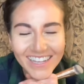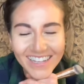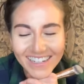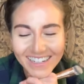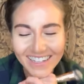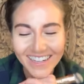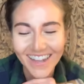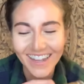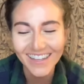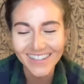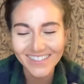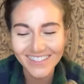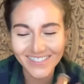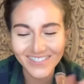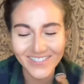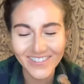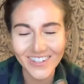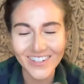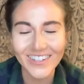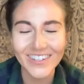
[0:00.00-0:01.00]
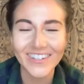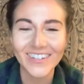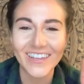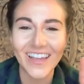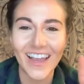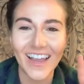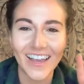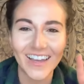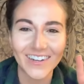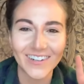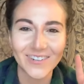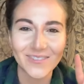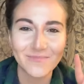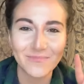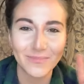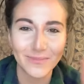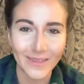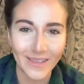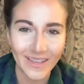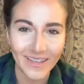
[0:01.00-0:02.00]
Next, we're gonna add our
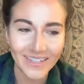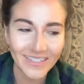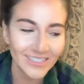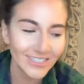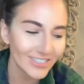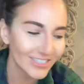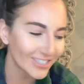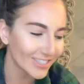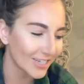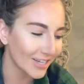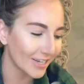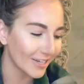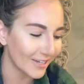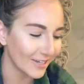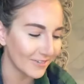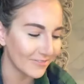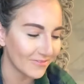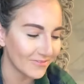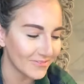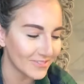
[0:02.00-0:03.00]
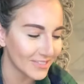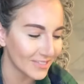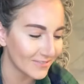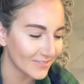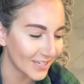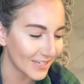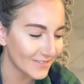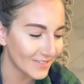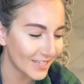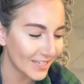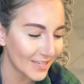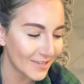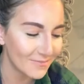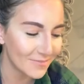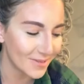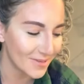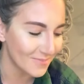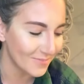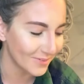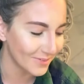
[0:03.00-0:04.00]
blush. Sometimes I get
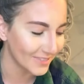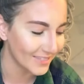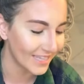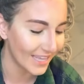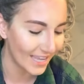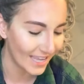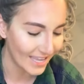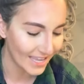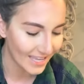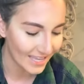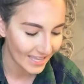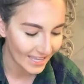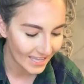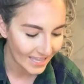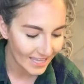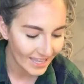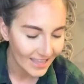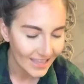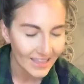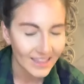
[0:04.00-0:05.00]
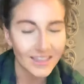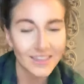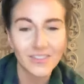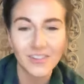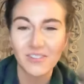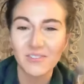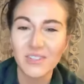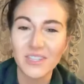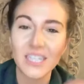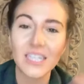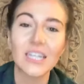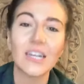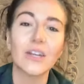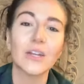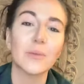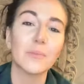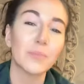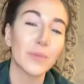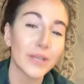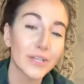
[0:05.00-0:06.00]
people saying that they're really not a
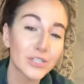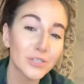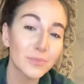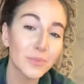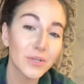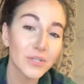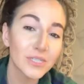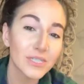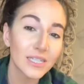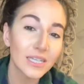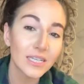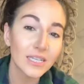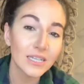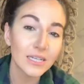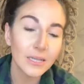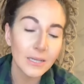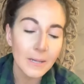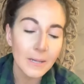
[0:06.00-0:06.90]
blush person.